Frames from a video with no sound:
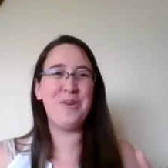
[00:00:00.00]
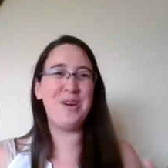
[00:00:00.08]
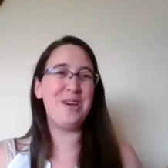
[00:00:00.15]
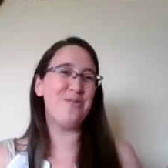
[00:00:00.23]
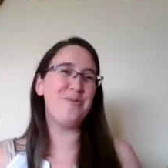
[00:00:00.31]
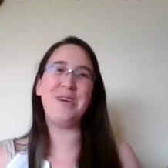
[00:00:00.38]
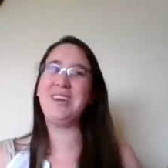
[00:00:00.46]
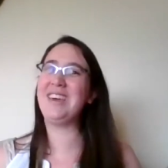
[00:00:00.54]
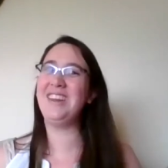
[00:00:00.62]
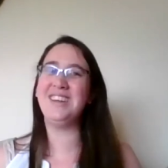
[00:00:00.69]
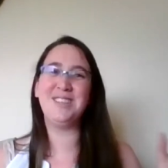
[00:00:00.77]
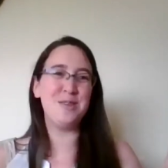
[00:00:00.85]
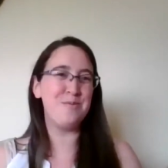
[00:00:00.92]
we, we're going
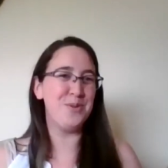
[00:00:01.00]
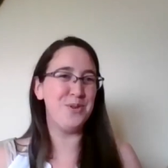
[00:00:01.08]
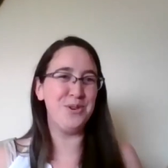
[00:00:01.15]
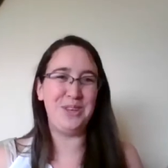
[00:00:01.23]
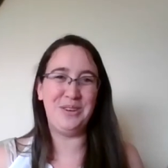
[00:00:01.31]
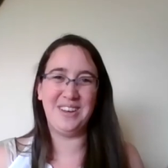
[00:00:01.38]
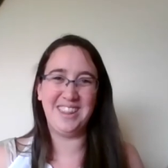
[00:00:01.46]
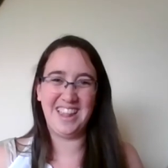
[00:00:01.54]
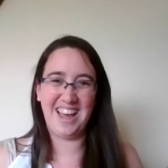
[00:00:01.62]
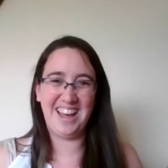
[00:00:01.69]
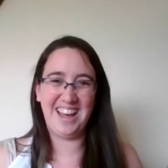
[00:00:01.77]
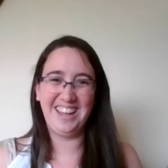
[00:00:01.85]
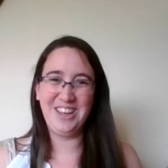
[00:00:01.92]
to support you in
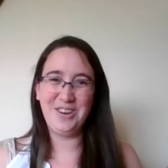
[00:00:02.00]
that.